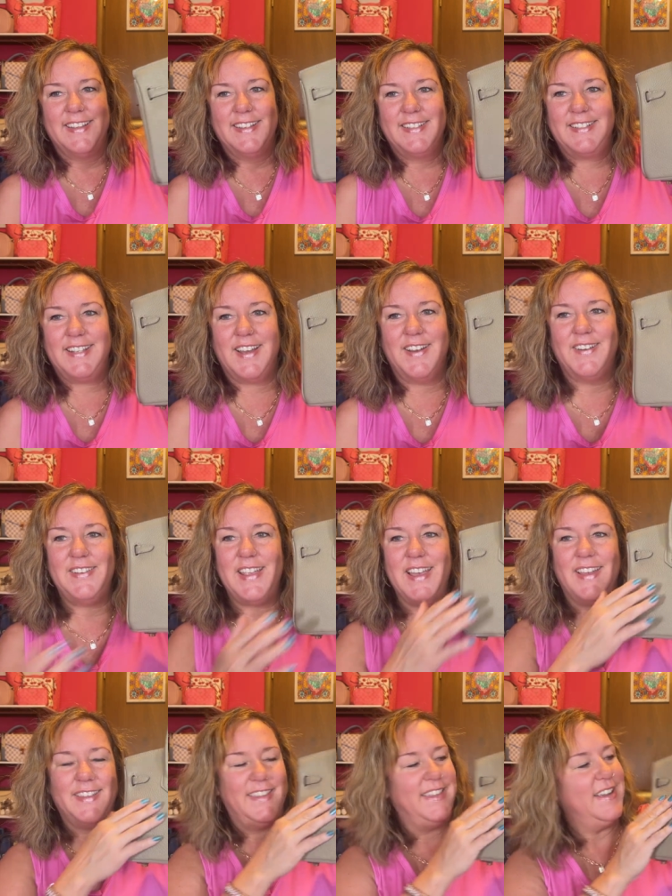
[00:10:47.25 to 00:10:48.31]
so
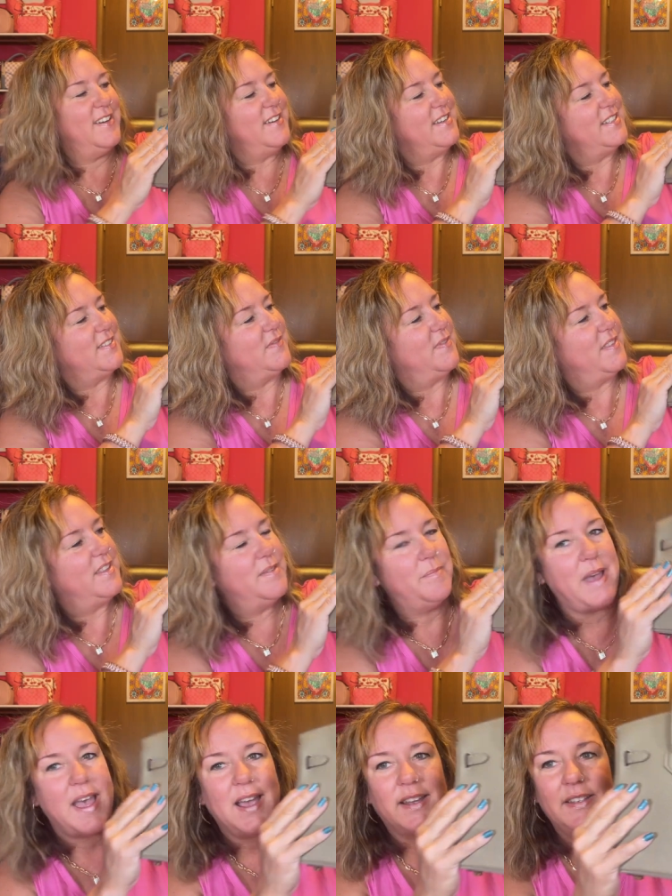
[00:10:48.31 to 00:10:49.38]
yeah, here is the
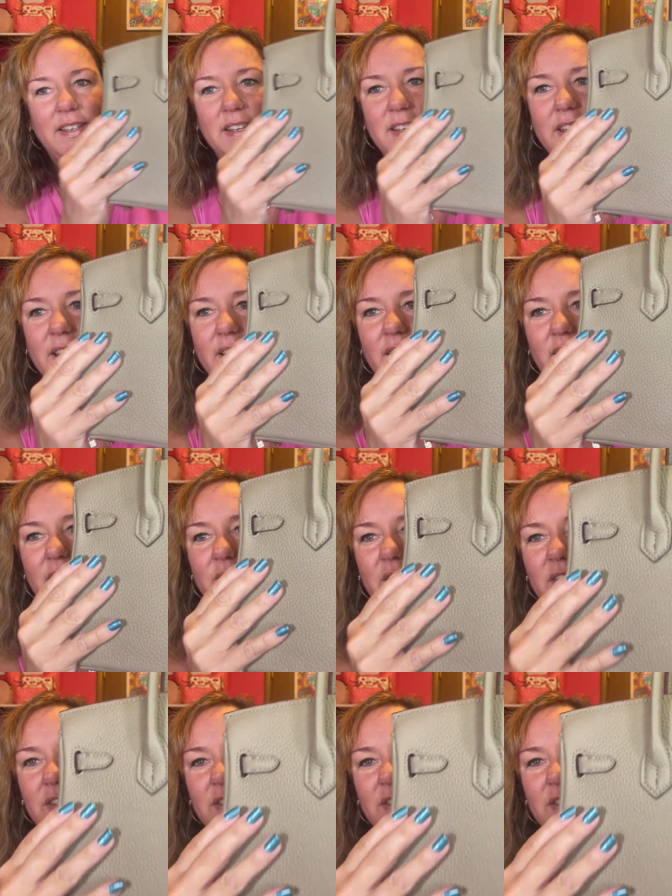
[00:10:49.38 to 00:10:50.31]
back detail. I'm not